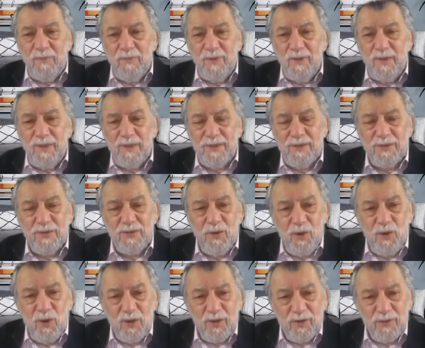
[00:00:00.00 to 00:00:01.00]
it's
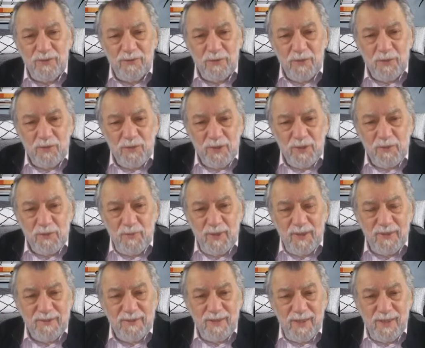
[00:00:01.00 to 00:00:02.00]
harder for a rich
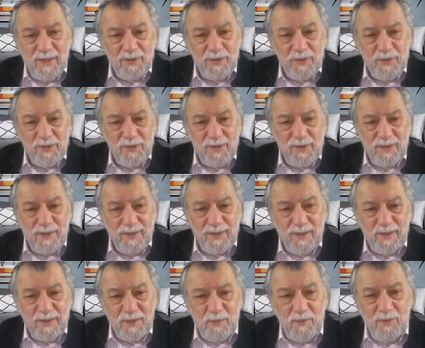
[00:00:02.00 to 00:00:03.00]
man to enter into the
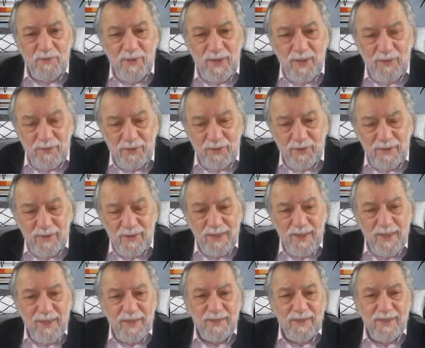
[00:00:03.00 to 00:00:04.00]
kingdom of heaven
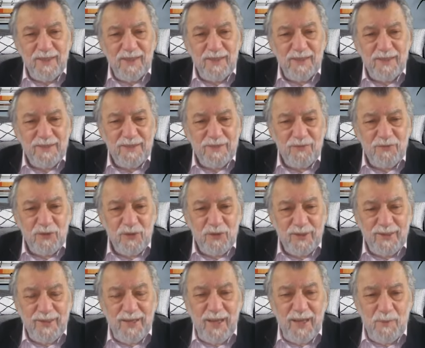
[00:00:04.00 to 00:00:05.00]
than it is for a
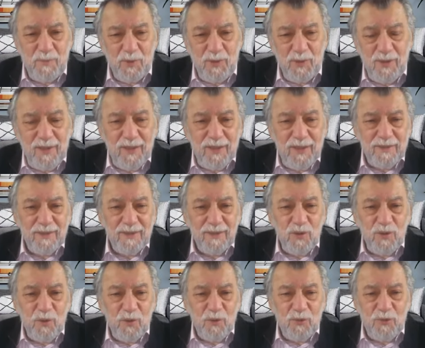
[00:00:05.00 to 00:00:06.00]
camel to
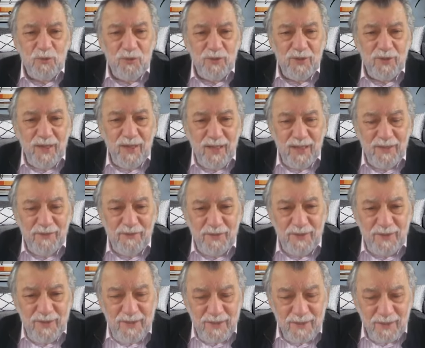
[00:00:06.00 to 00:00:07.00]
go through the eye of a
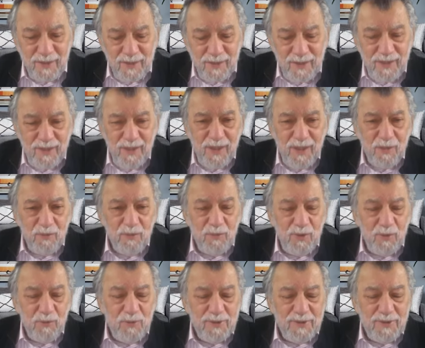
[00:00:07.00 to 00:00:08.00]
needle.
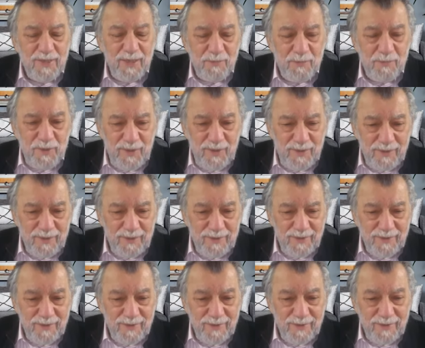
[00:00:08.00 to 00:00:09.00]
Well, what's that mean?
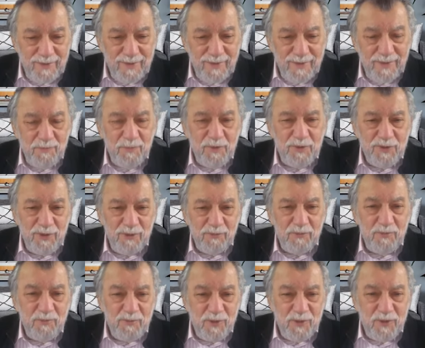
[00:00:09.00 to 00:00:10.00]
It means you have to
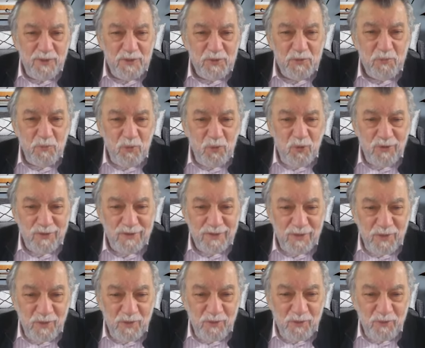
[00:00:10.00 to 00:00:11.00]
be very small to
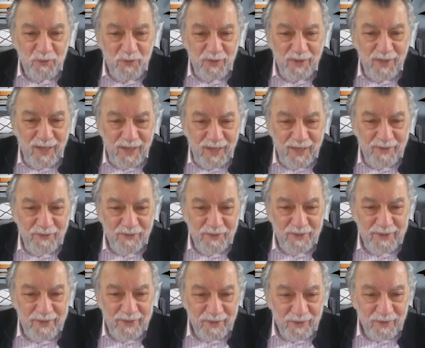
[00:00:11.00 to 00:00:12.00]
go through the eye of a
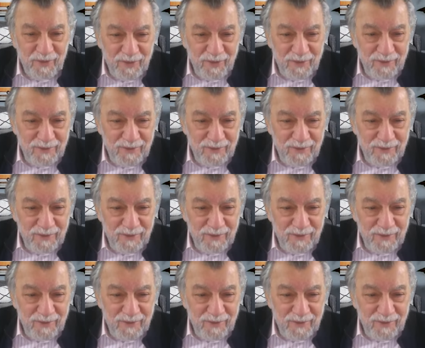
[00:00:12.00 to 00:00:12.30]
needle.